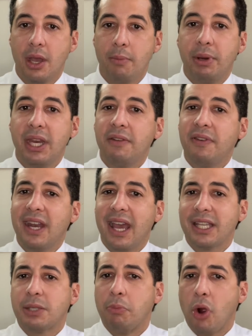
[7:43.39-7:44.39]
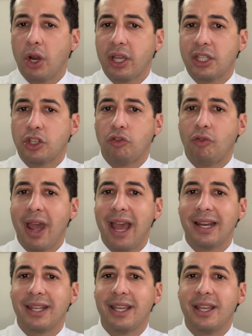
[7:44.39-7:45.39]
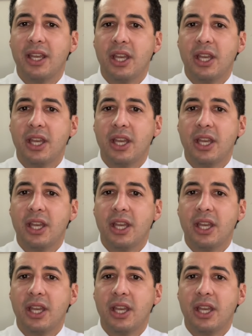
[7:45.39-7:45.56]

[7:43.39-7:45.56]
But even as markets rally,